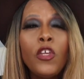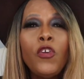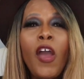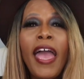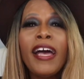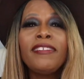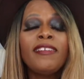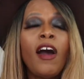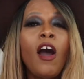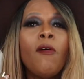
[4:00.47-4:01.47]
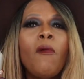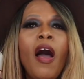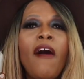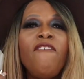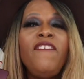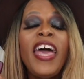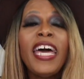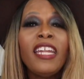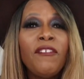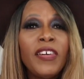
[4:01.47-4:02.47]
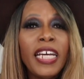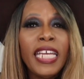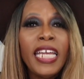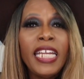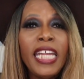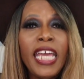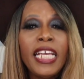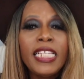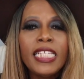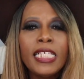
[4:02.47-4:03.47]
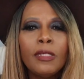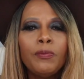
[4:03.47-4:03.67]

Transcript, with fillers: You have some vetiver in this.